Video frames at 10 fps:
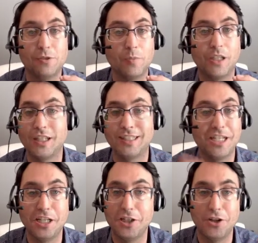was because
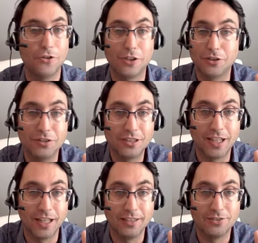they didn't know the current
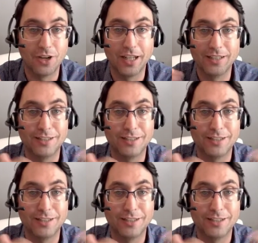state, right?